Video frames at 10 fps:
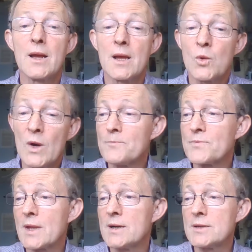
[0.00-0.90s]
Well,
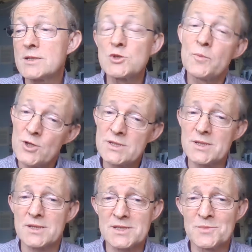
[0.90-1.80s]
I do
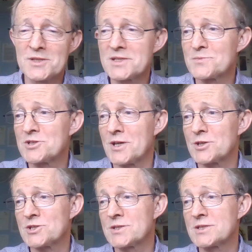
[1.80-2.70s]
appreciate some of these
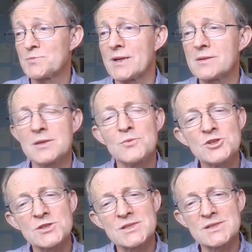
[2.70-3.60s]
objections, but I think we
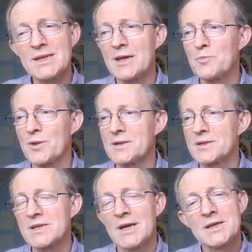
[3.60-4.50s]
should see Kipling
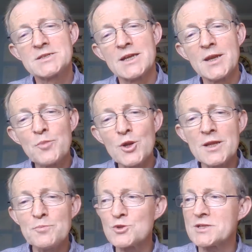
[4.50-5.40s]
as deliberately
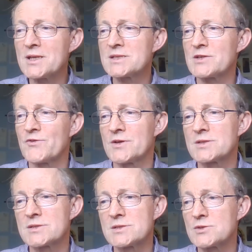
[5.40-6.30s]
putting his
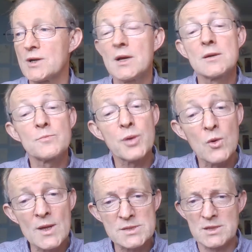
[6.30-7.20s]
advice into a
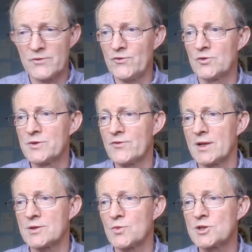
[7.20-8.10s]
poetic form of
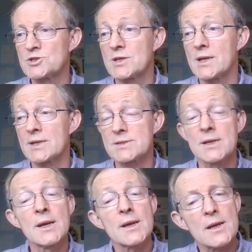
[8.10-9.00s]
language that has a
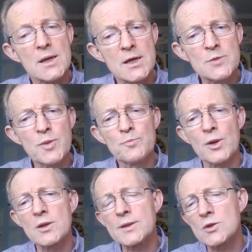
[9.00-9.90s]

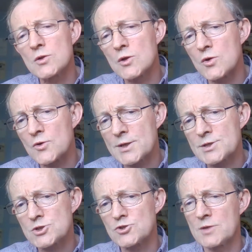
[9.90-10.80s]
hyperbolical or
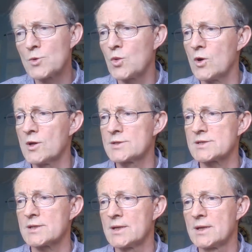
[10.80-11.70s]
extreme quality.